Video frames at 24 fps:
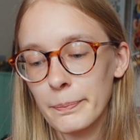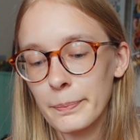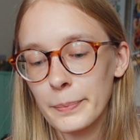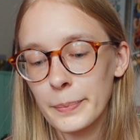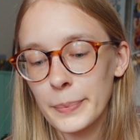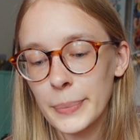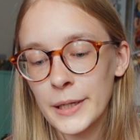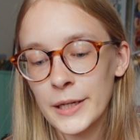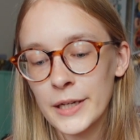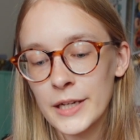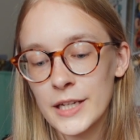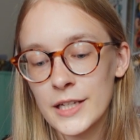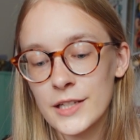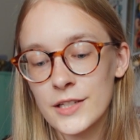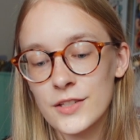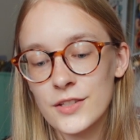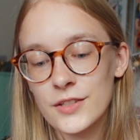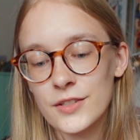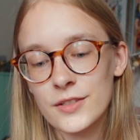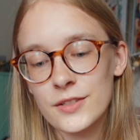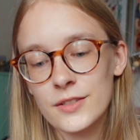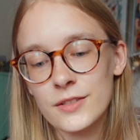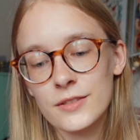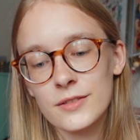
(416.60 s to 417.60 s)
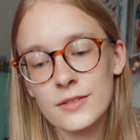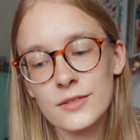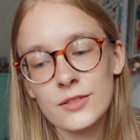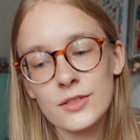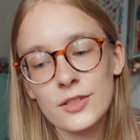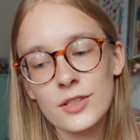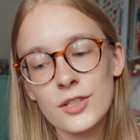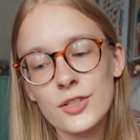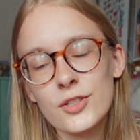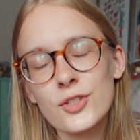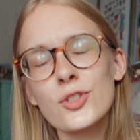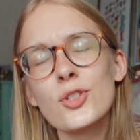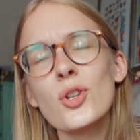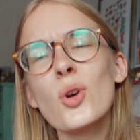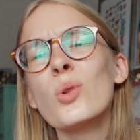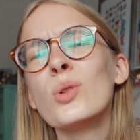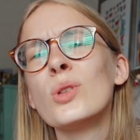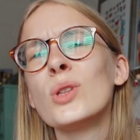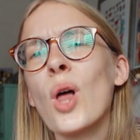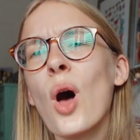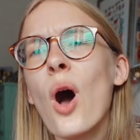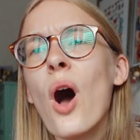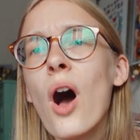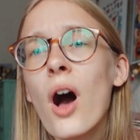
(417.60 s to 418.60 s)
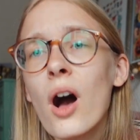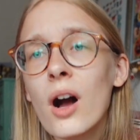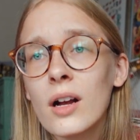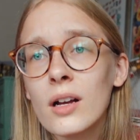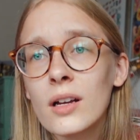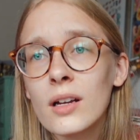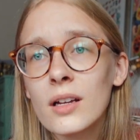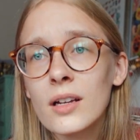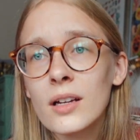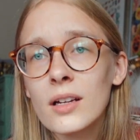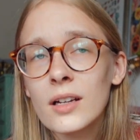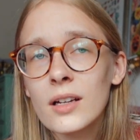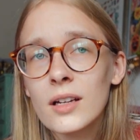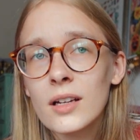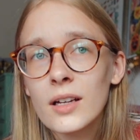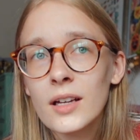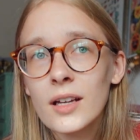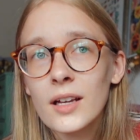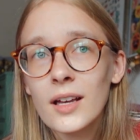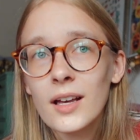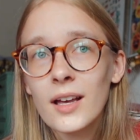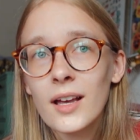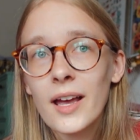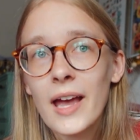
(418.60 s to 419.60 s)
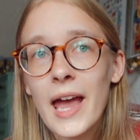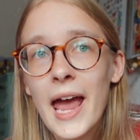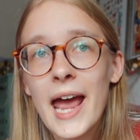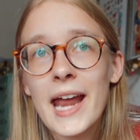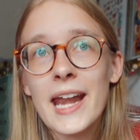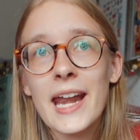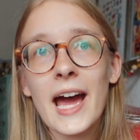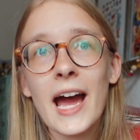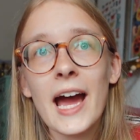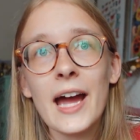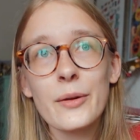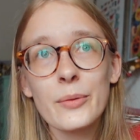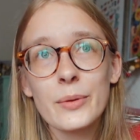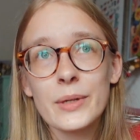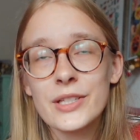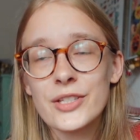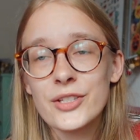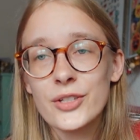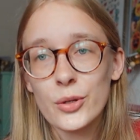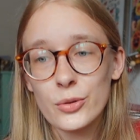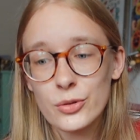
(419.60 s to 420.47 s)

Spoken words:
But it's just so long. And I read so